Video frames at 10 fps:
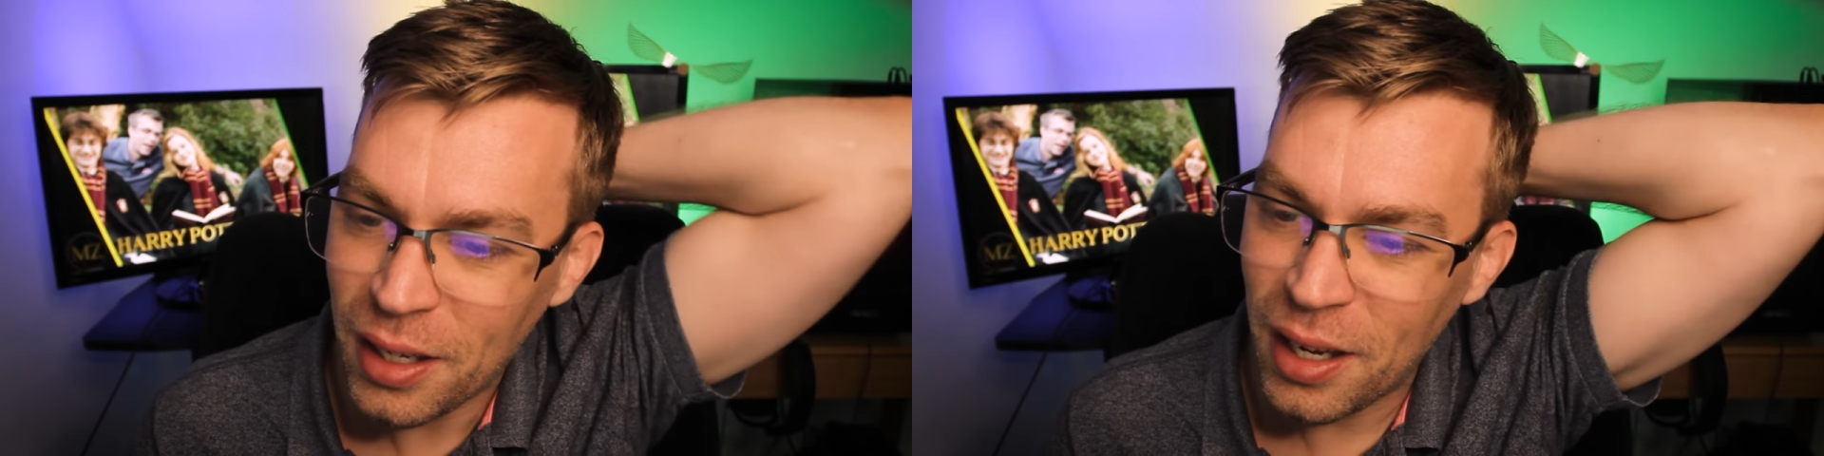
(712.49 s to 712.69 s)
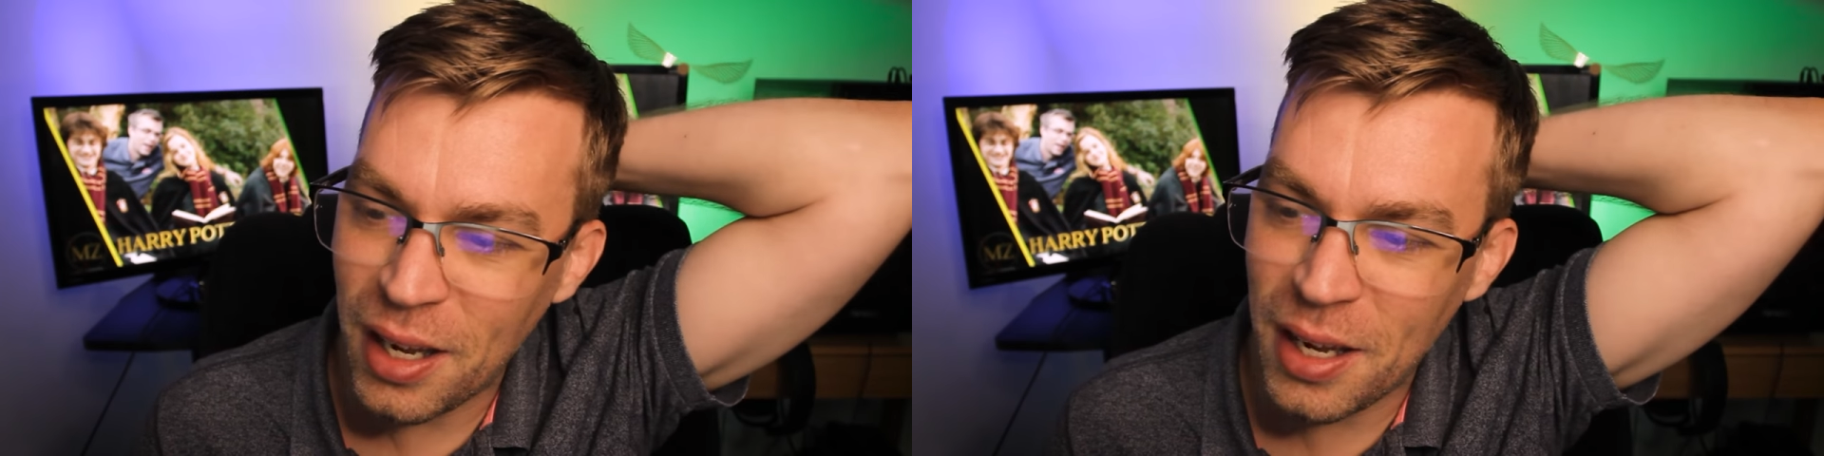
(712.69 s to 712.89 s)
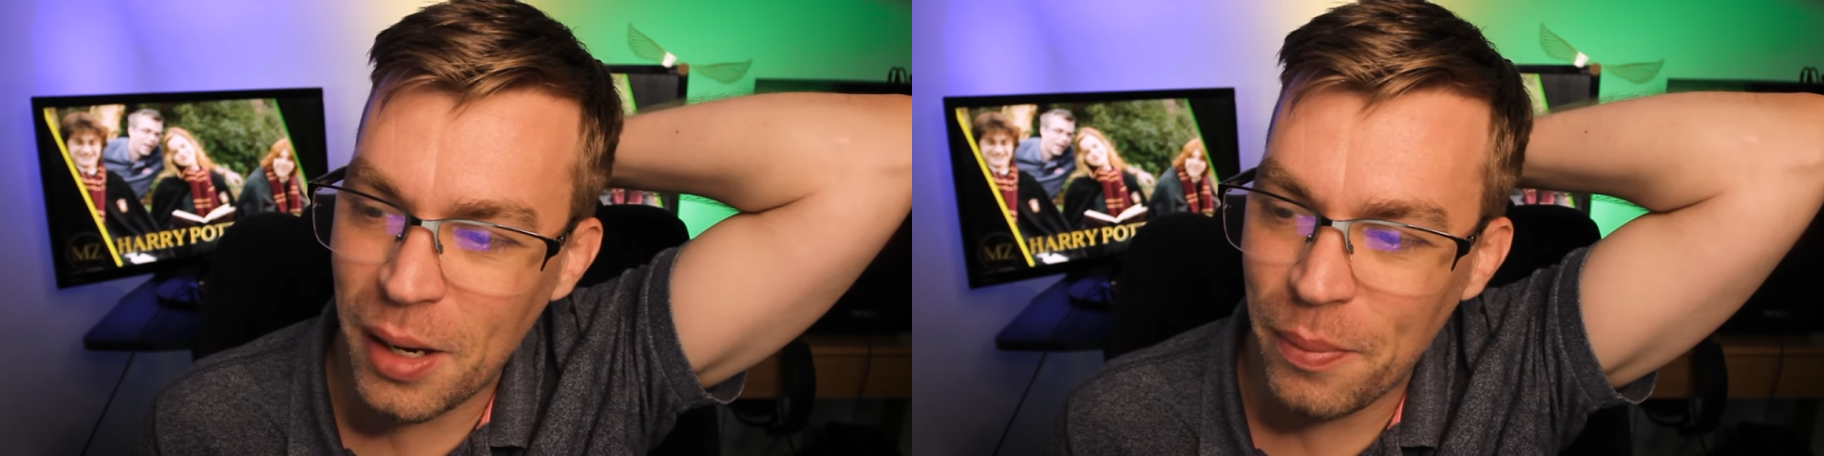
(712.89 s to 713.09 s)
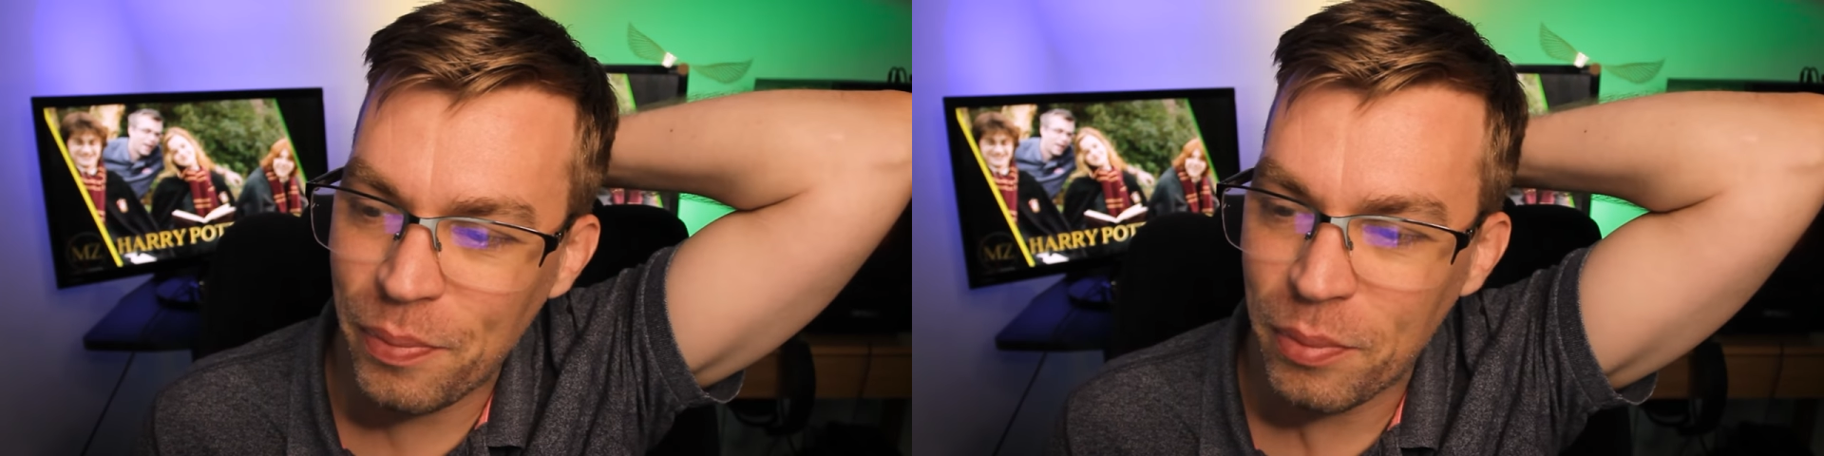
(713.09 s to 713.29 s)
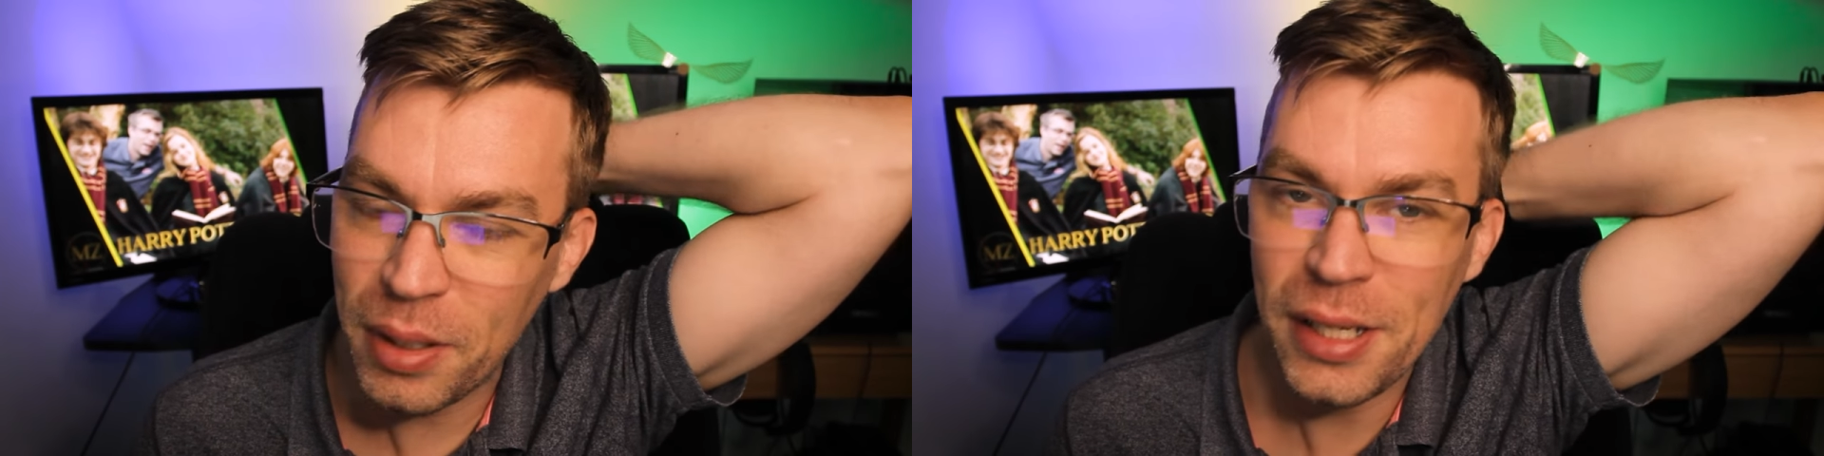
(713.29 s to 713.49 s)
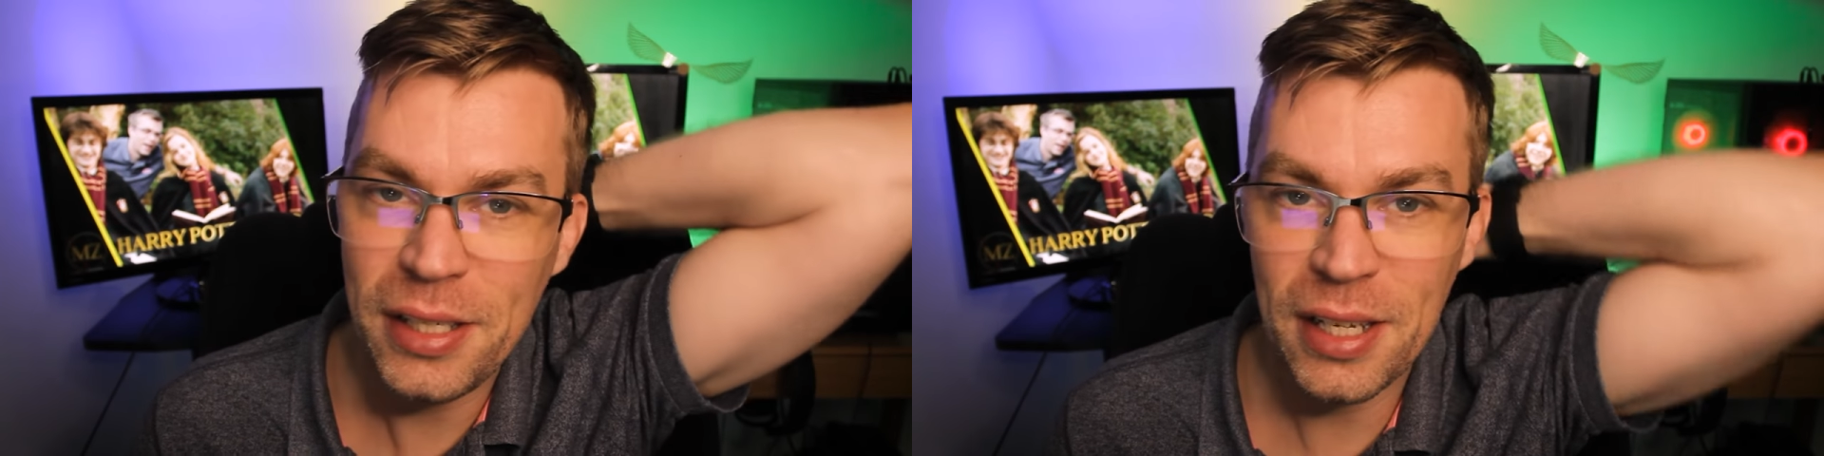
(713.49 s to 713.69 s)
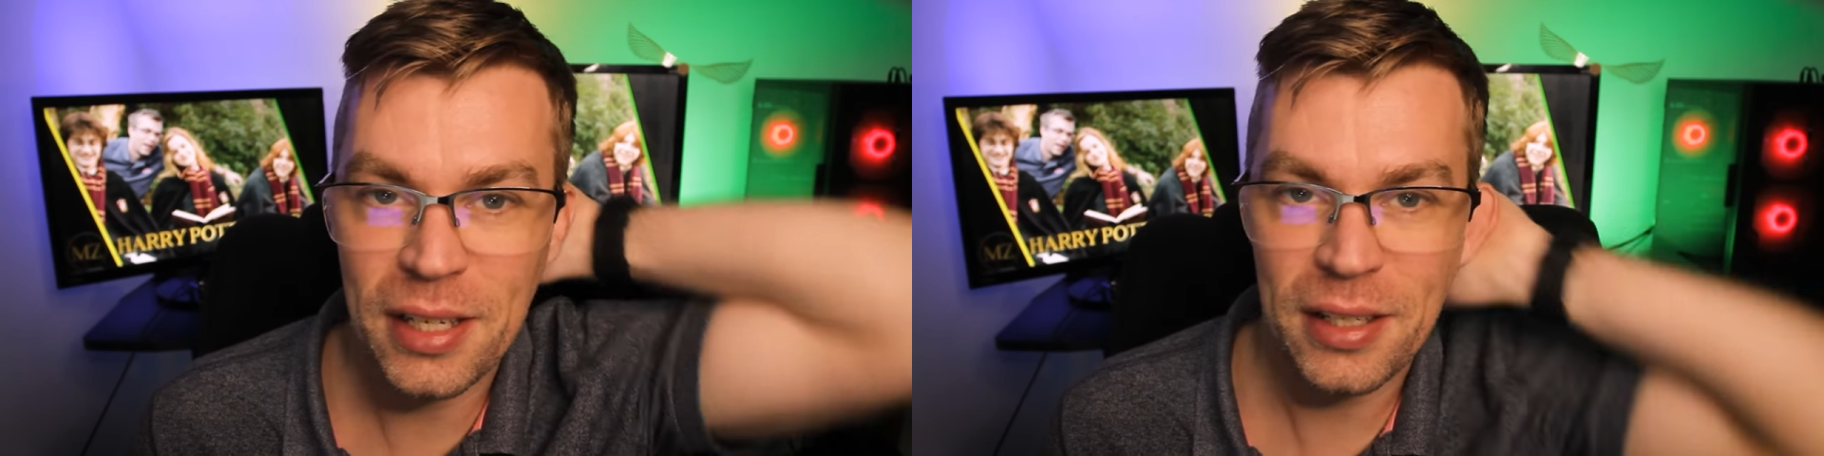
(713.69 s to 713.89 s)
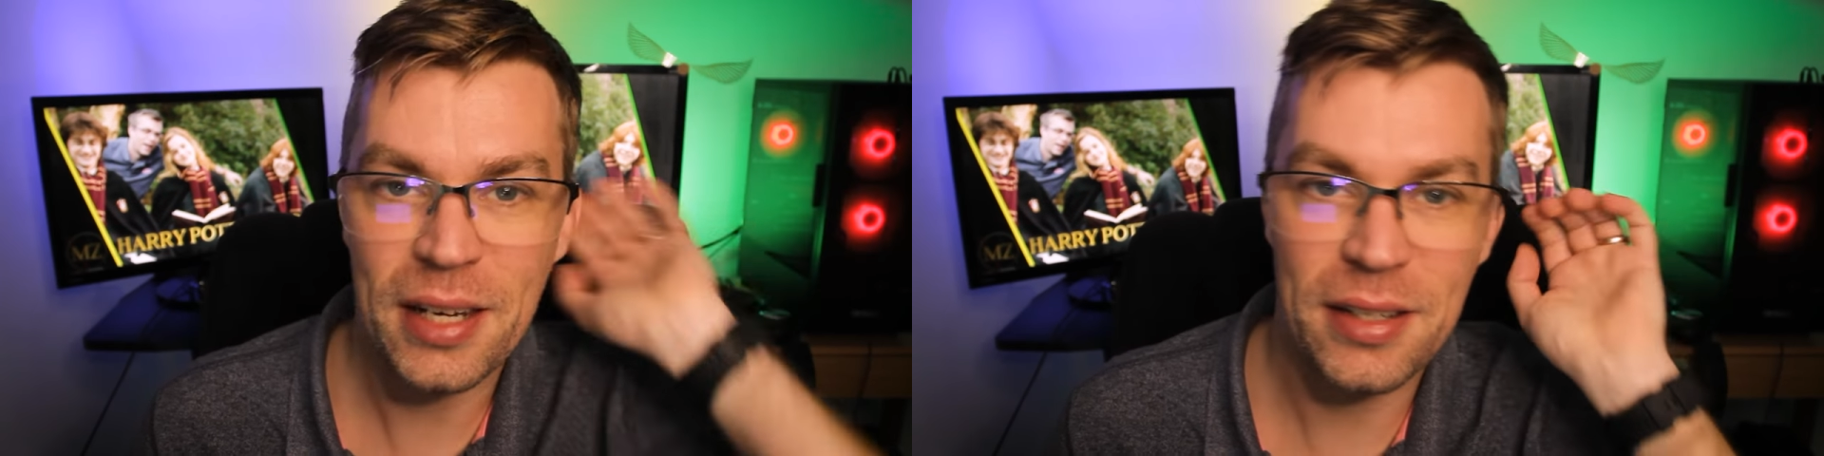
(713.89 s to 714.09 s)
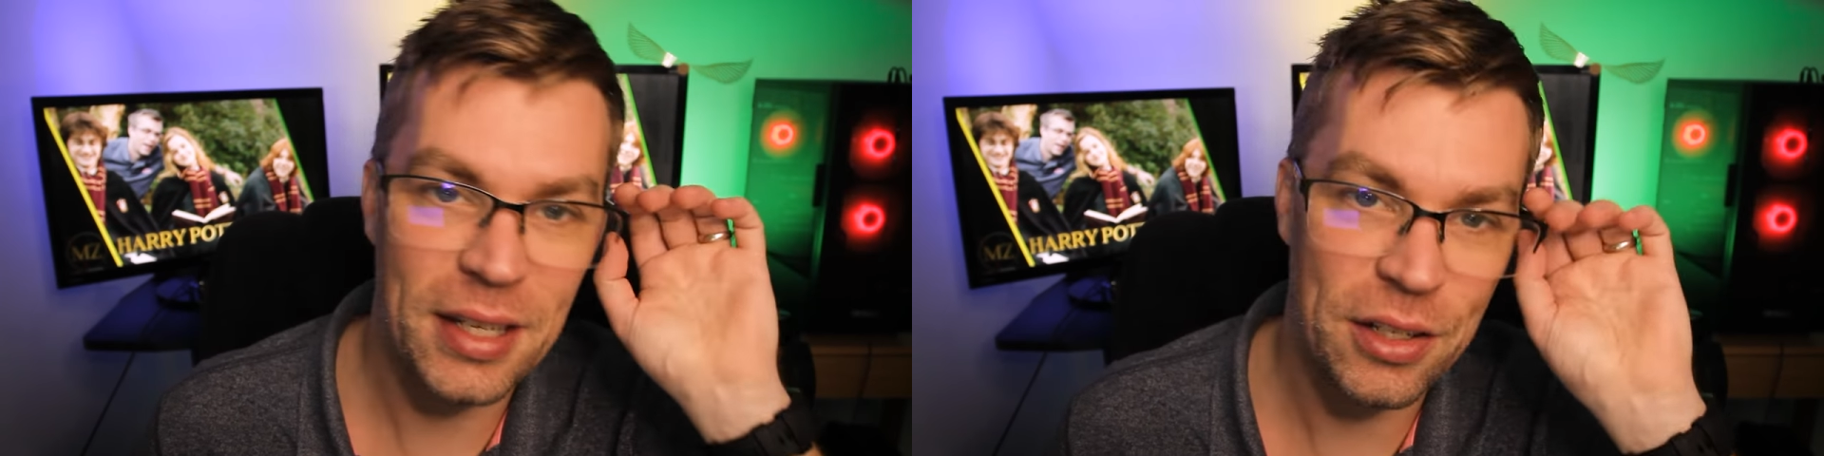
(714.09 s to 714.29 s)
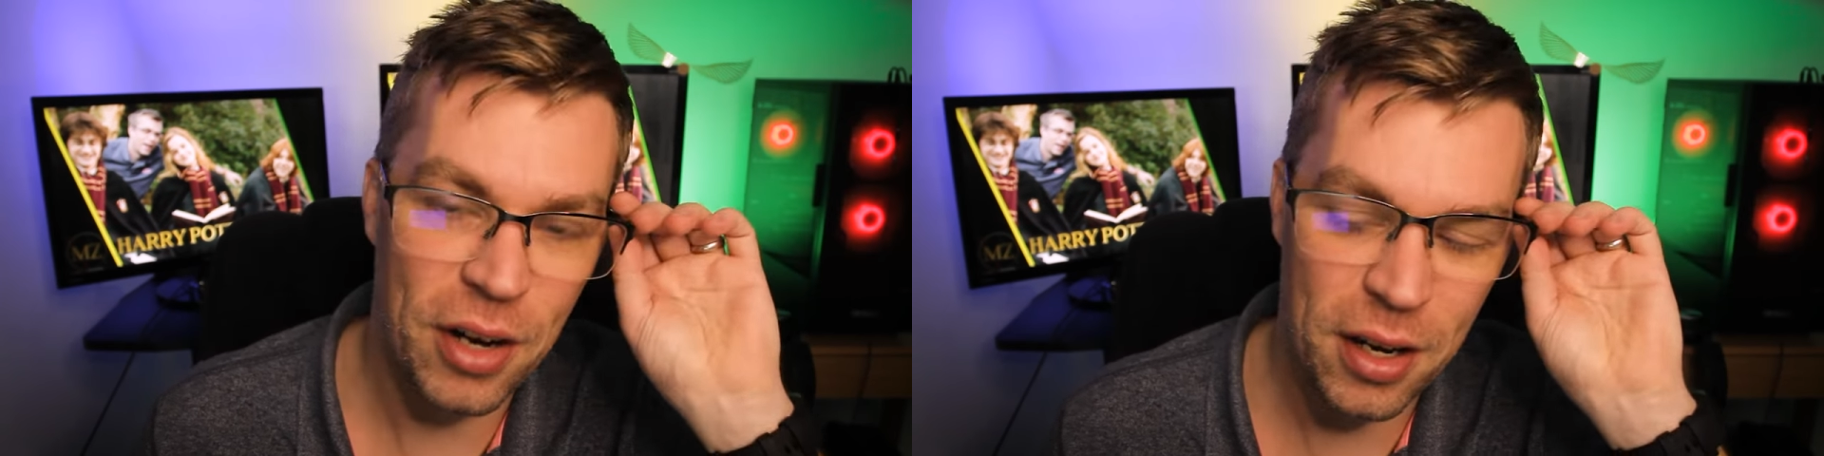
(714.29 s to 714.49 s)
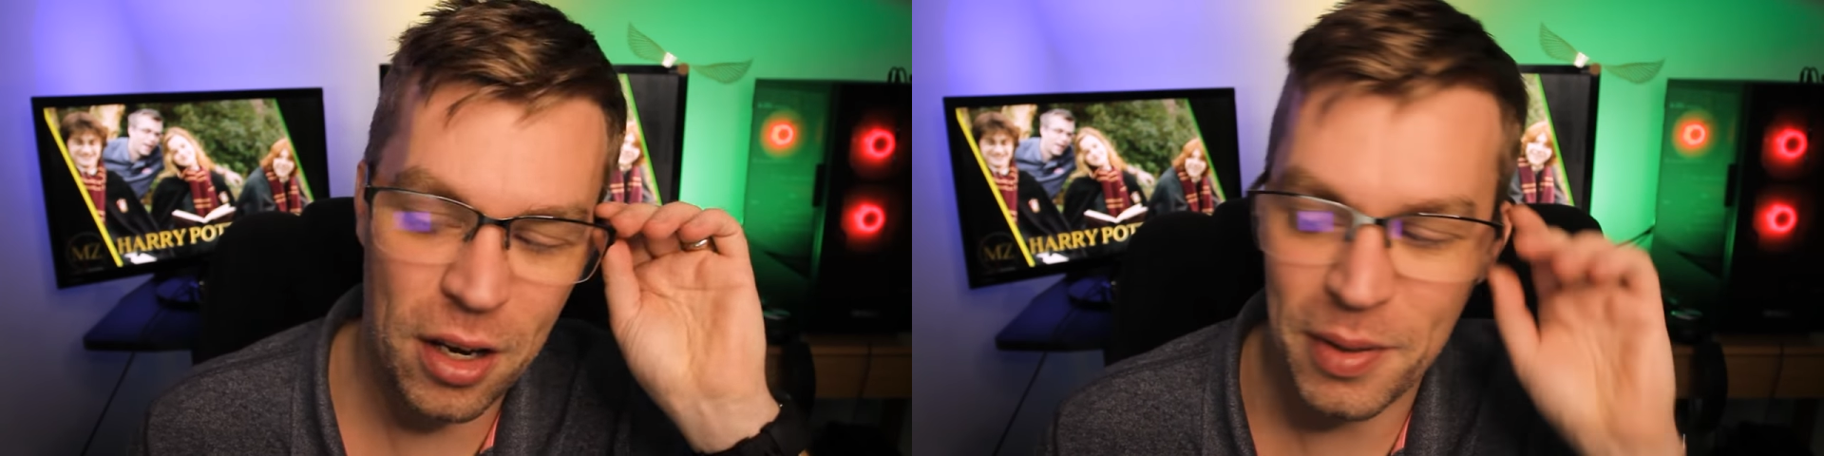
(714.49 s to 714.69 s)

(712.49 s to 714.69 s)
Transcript: But at least you did get to see Draco.